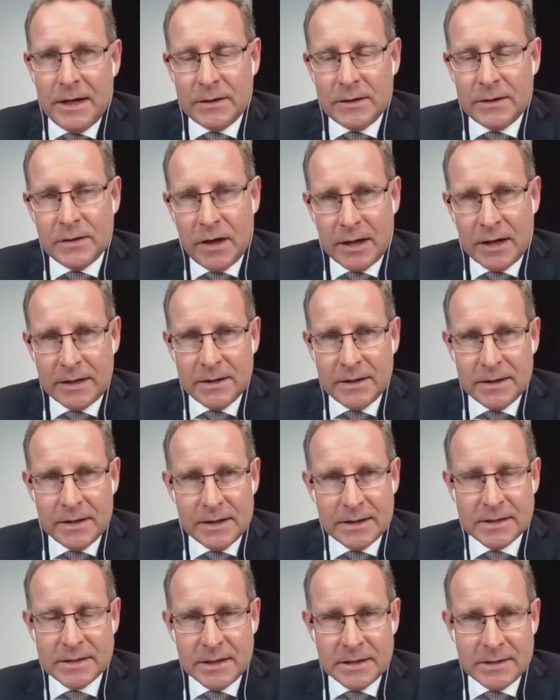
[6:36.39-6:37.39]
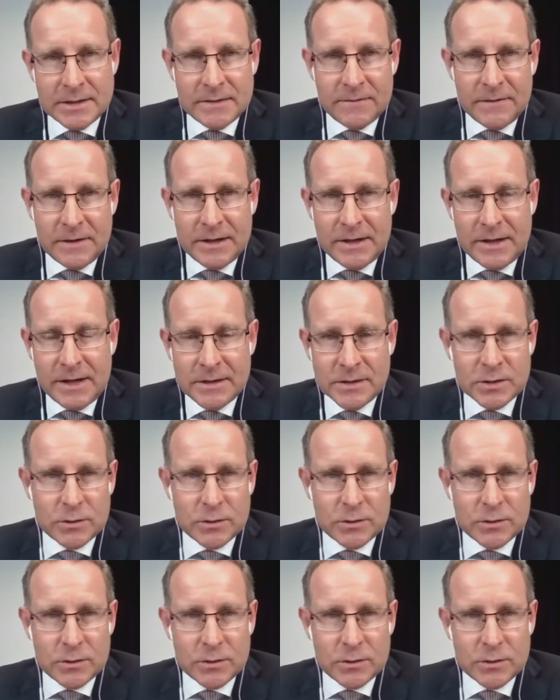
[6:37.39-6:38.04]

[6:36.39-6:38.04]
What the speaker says: tighten excessively and